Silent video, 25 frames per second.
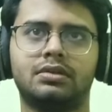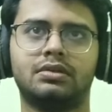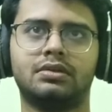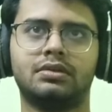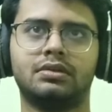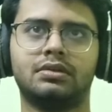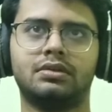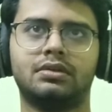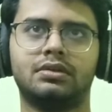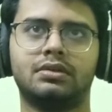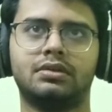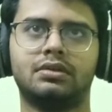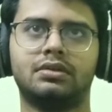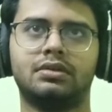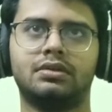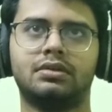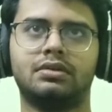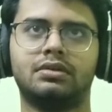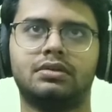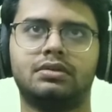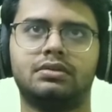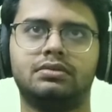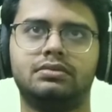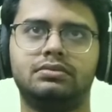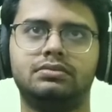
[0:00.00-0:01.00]

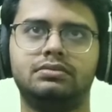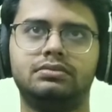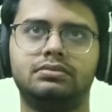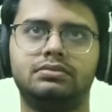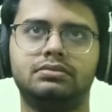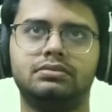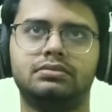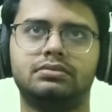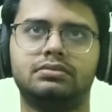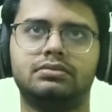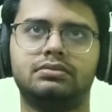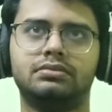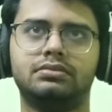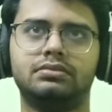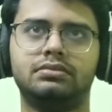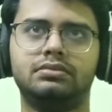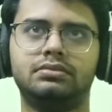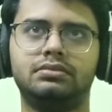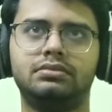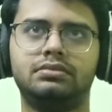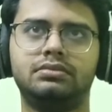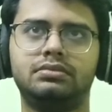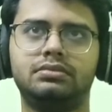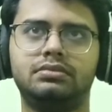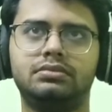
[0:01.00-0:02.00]

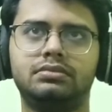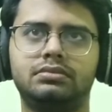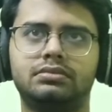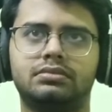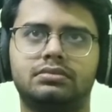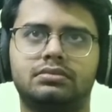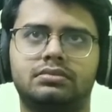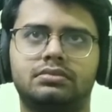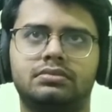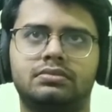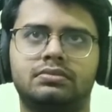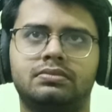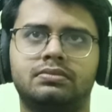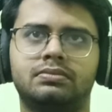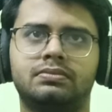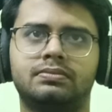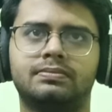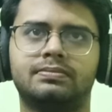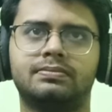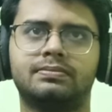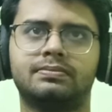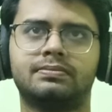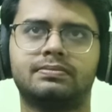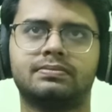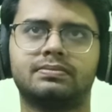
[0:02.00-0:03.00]

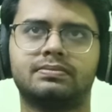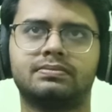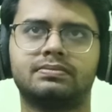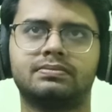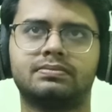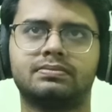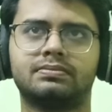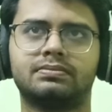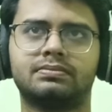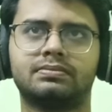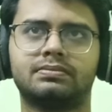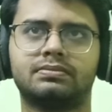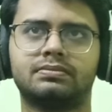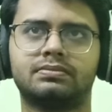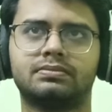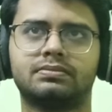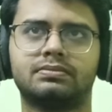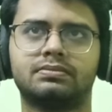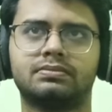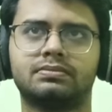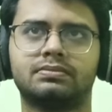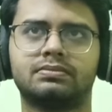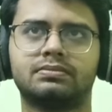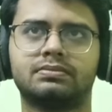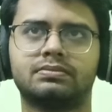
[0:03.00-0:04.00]

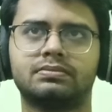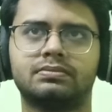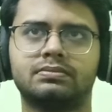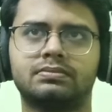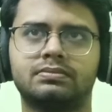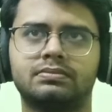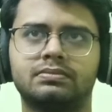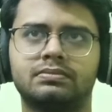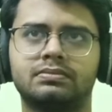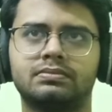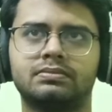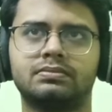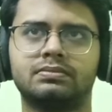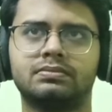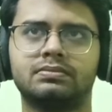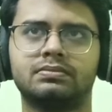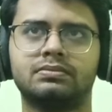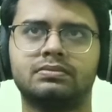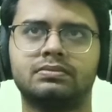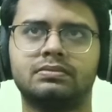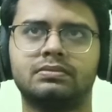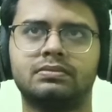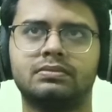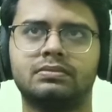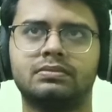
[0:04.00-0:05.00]

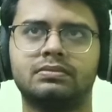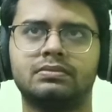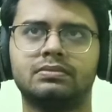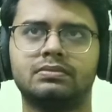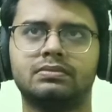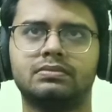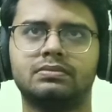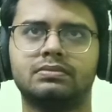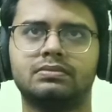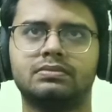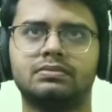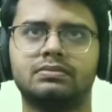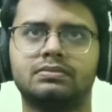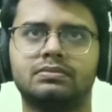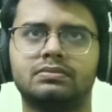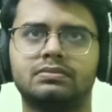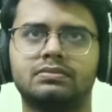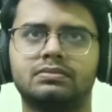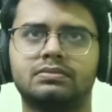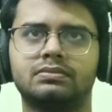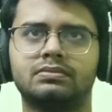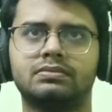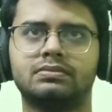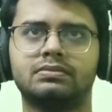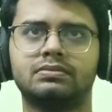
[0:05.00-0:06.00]

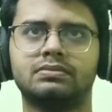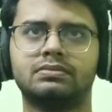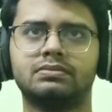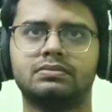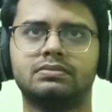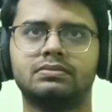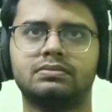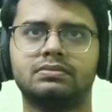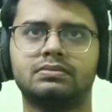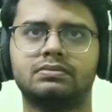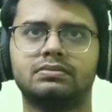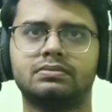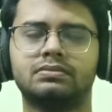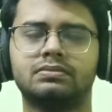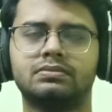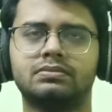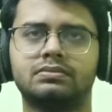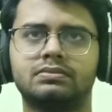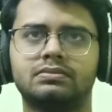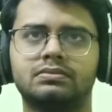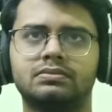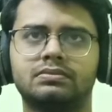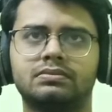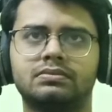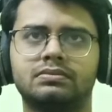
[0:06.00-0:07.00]

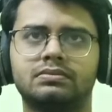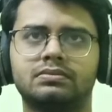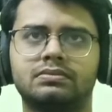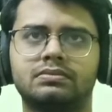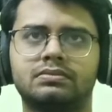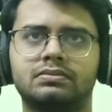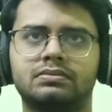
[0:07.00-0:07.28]
Nobody speaks.